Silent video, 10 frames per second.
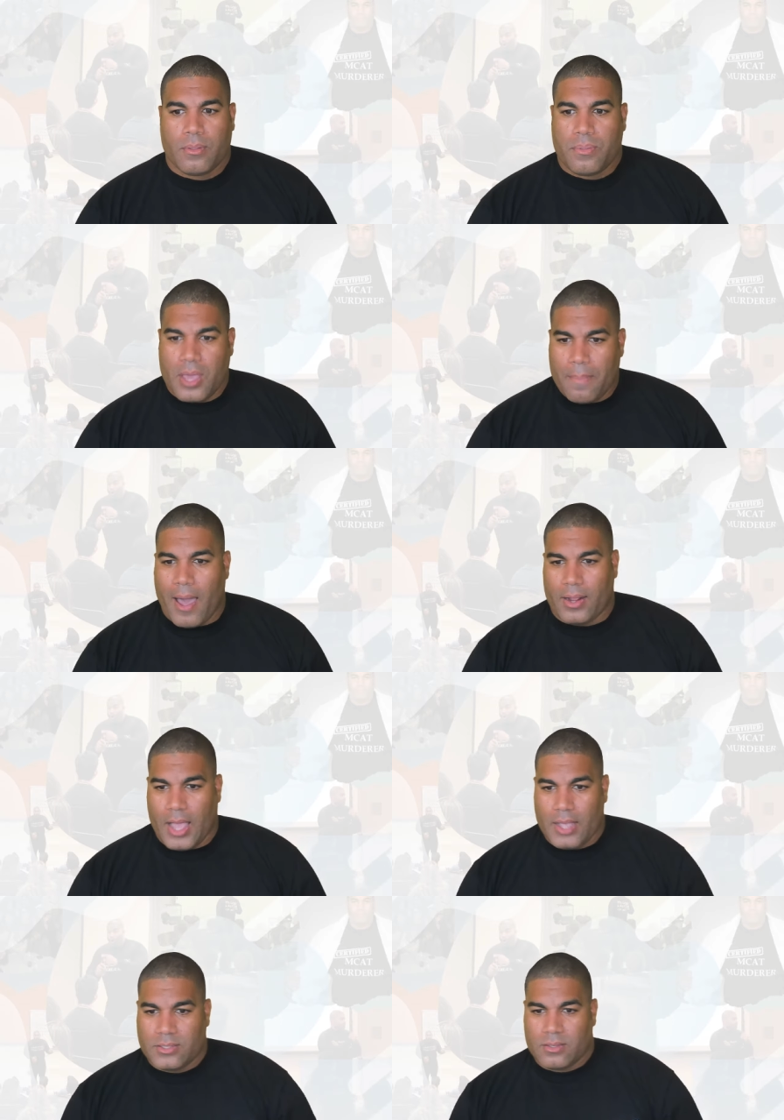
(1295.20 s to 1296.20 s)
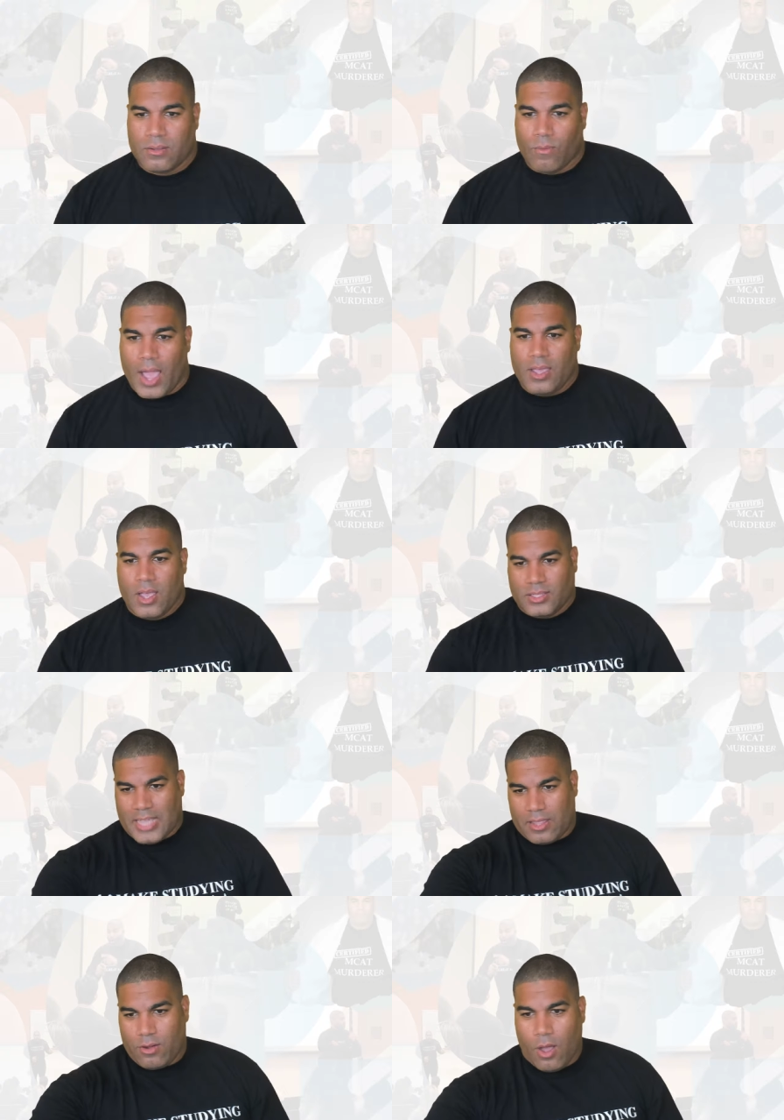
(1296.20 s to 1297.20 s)
Think about it, guys, right?
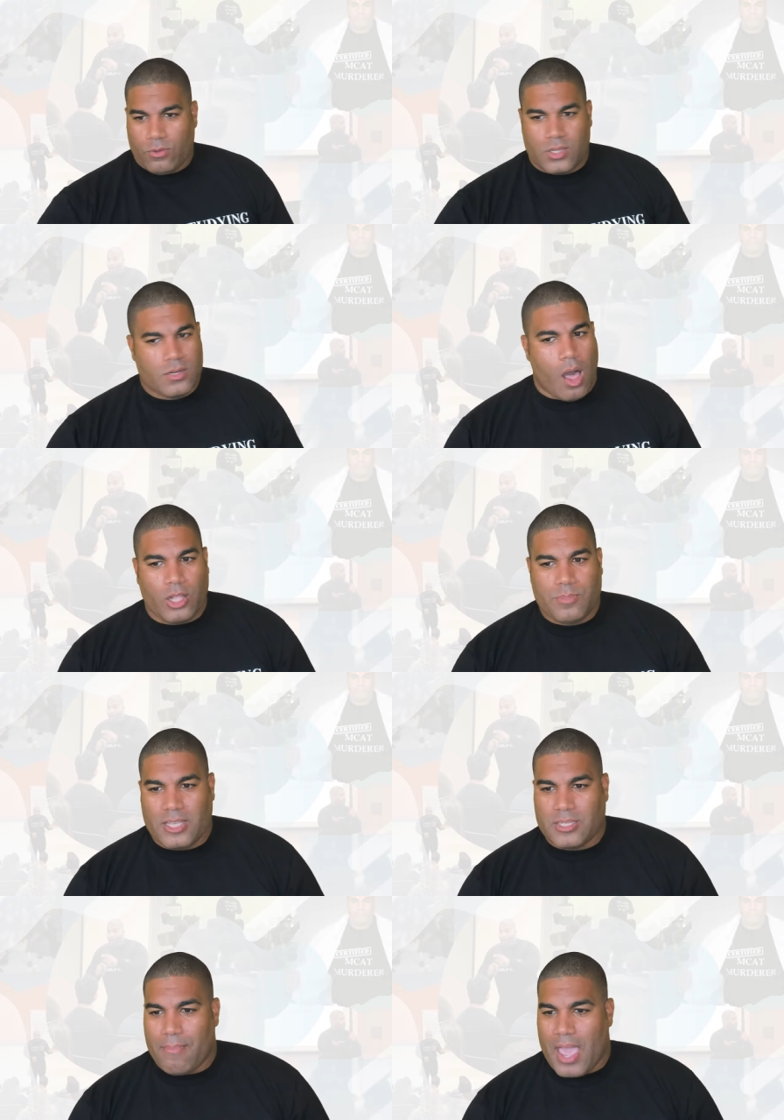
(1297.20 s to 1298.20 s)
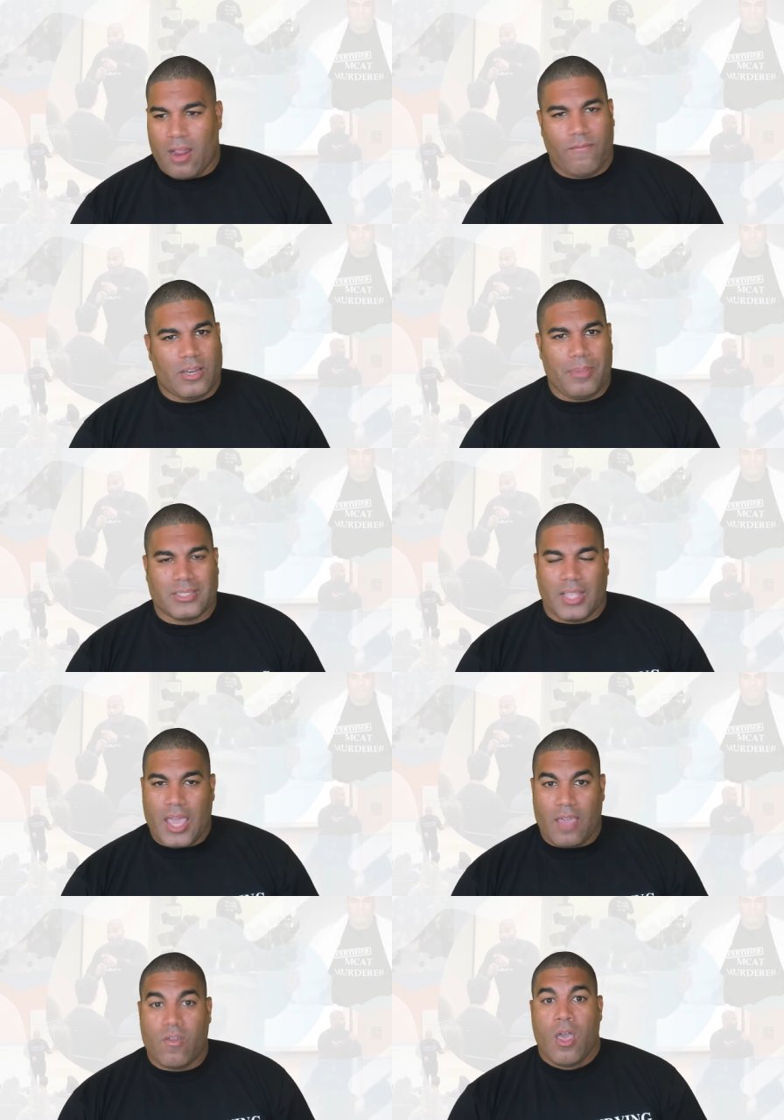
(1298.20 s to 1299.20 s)
Taylor knows knowledge makes a man unfit to be a
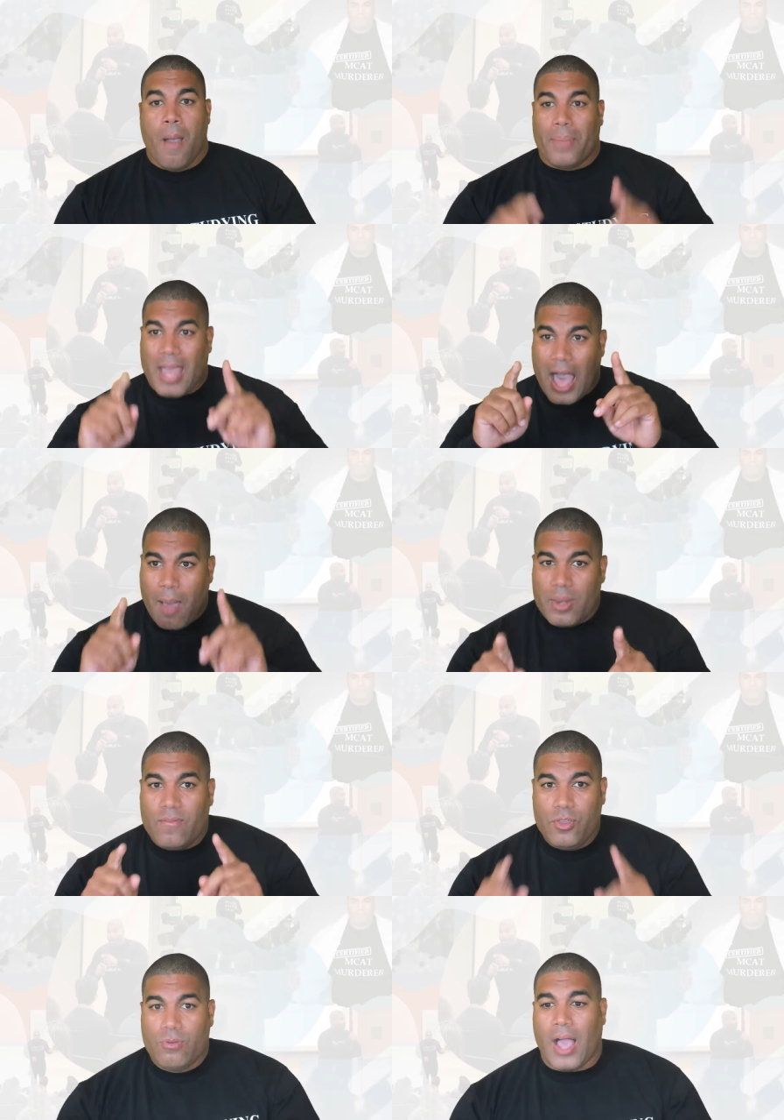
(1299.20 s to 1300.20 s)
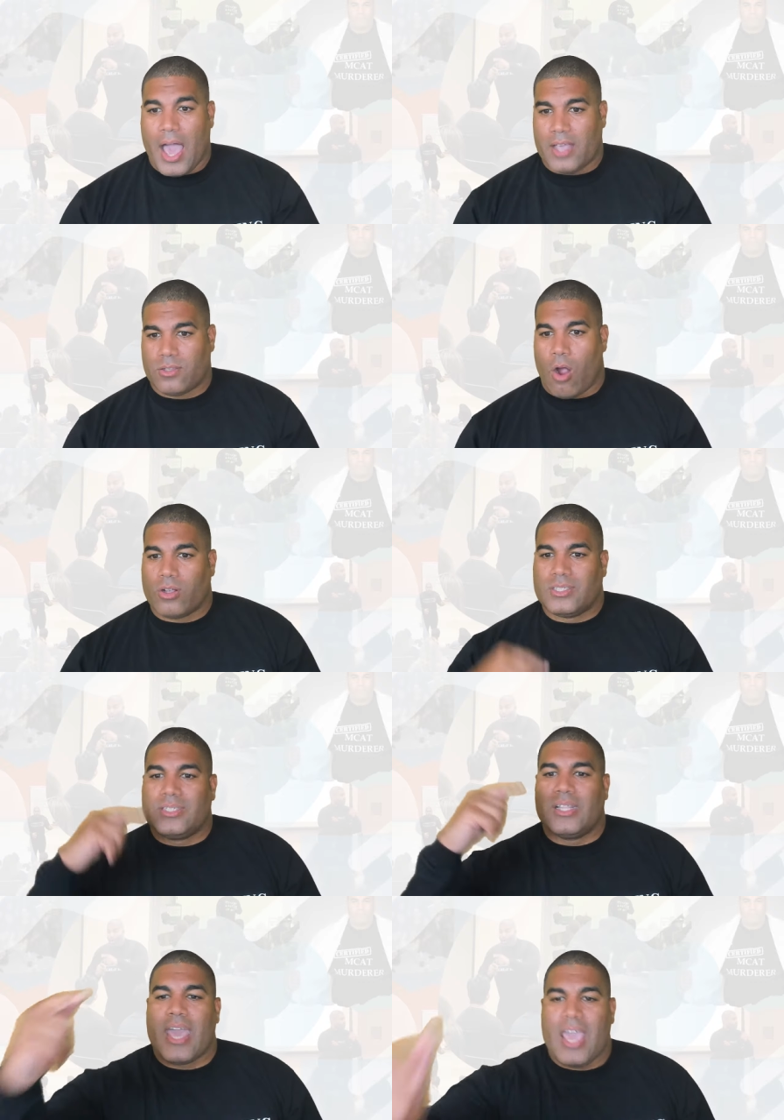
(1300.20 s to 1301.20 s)
slave, but how many of you guys are a
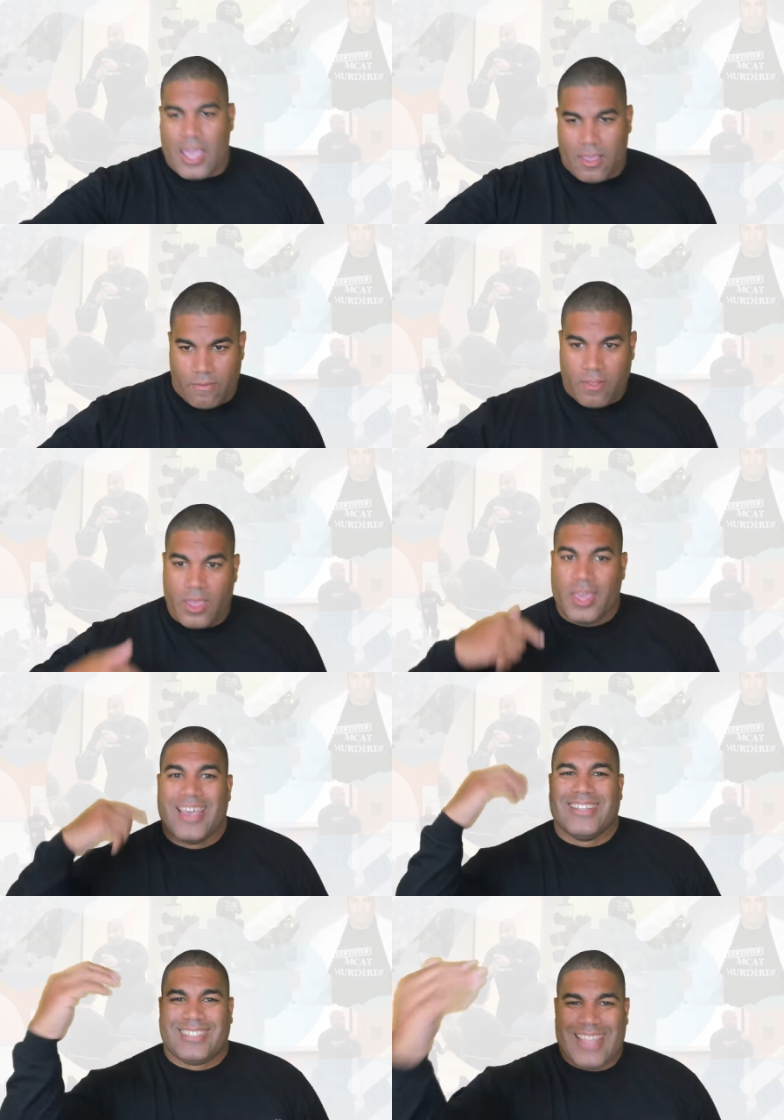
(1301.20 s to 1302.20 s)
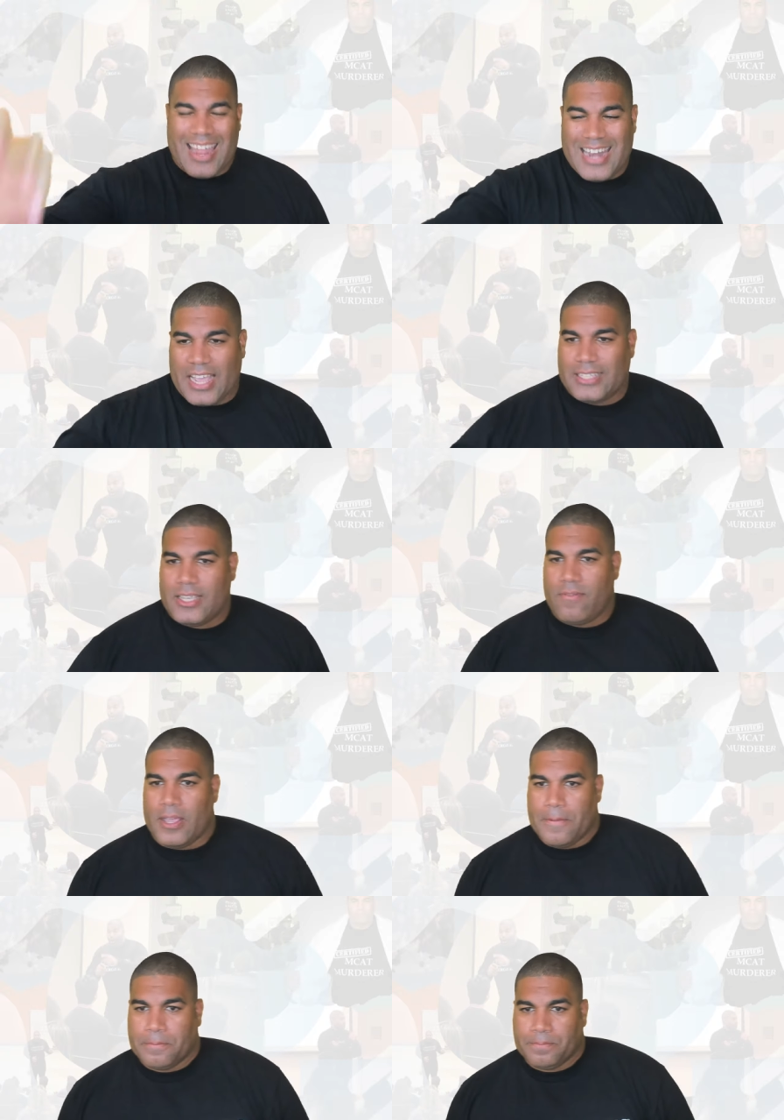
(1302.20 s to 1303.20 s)
slave to that negativity?